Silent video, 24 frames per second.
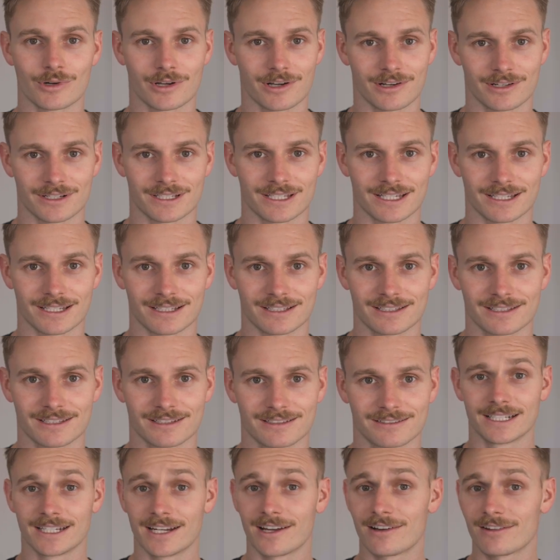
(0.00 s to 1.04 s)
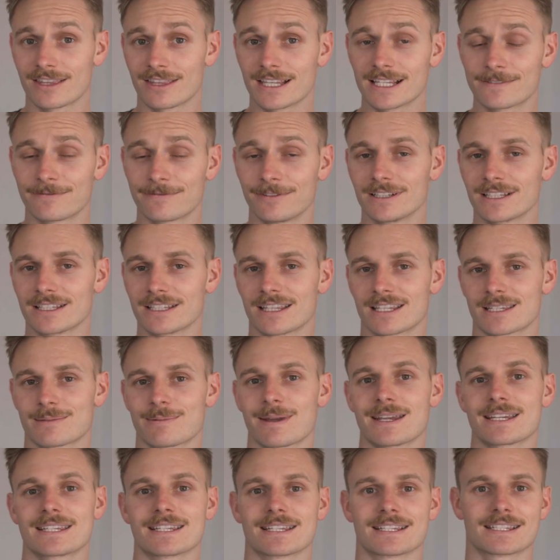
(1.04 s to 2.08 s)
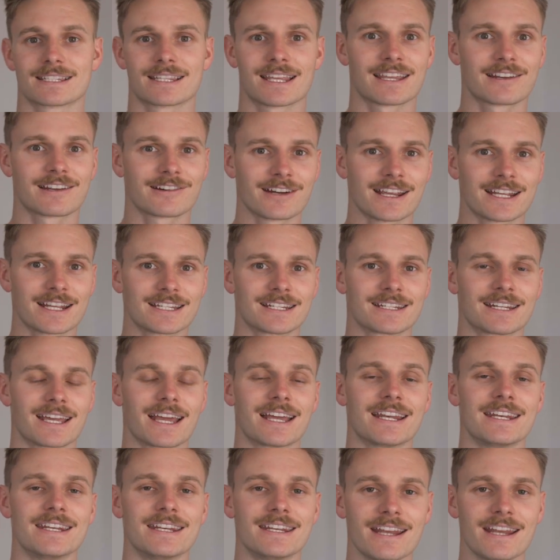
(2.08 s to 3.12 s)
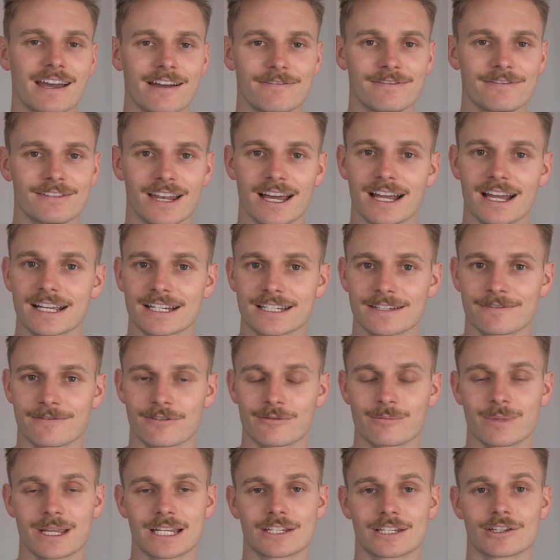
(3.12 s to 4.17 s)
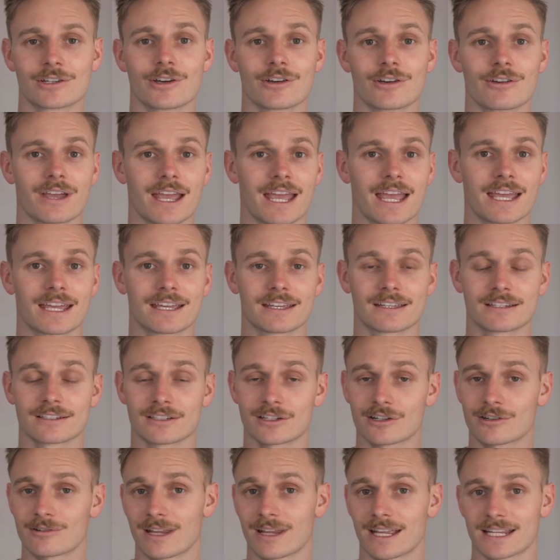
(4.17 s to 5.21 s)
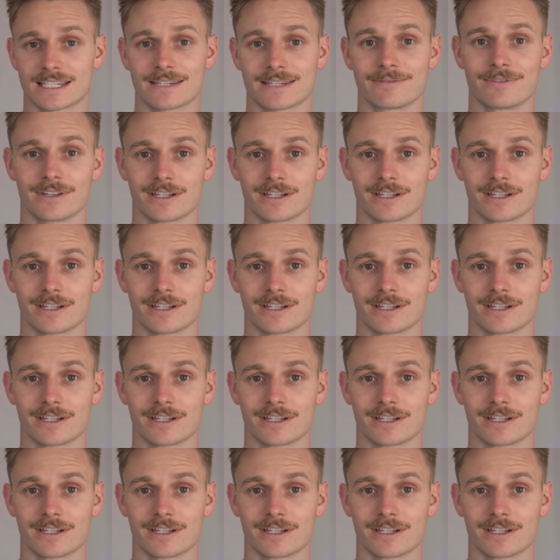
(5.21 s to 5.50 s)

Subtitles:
content. Now, these filled in the spaces. They created enough light for me to go and create some